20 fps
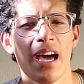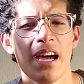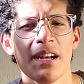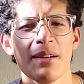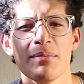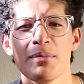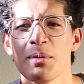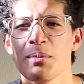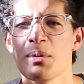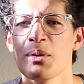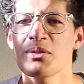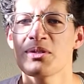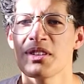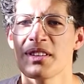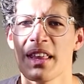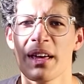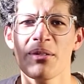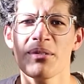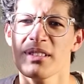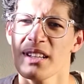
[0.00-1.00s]
mimosa,
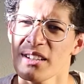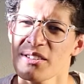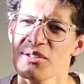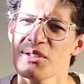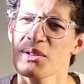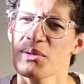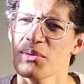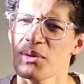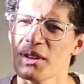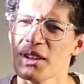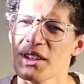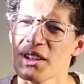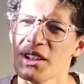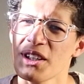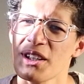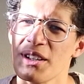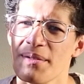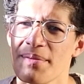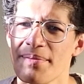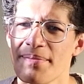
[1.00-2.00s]
and that was actually really good.
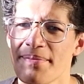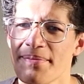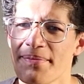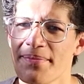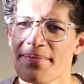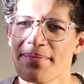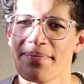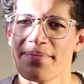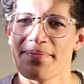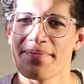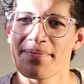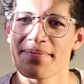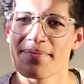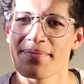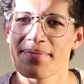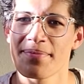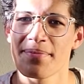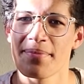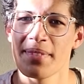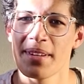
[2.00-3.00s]

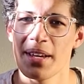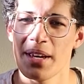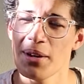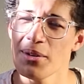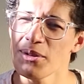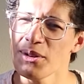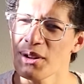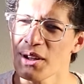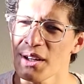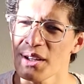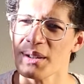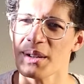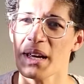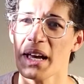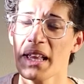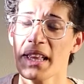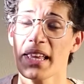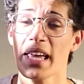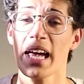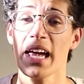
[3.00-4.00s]
It was good.
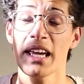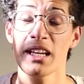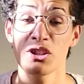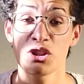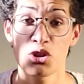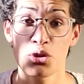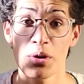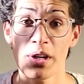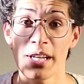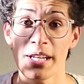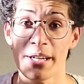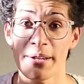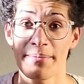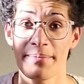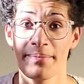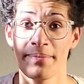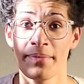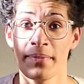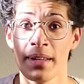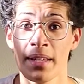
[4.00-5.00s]
Like, I enjoyed it.
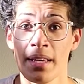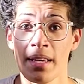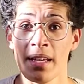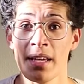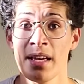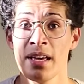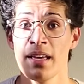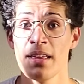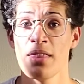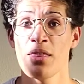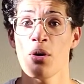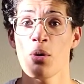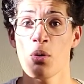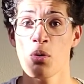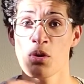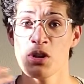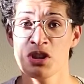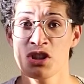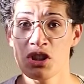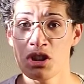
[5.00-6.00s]
The
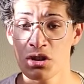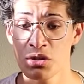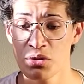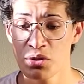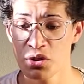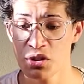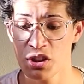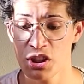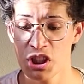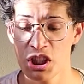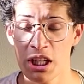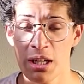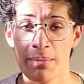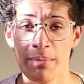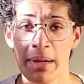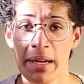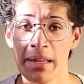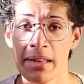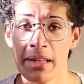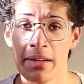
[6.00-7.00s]
orange juice to
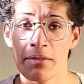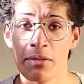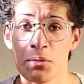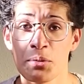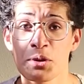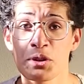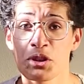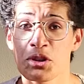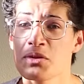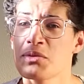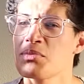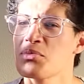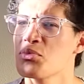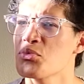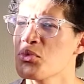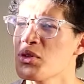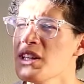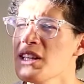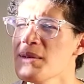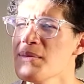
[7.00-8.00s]
champagne level was just
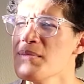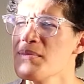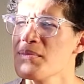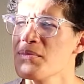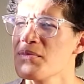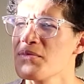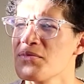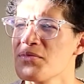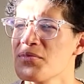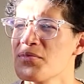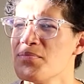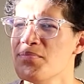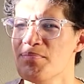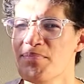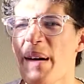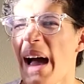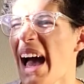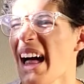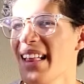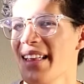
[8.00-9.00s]
really
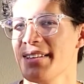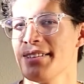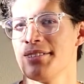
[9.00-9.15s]
balanced.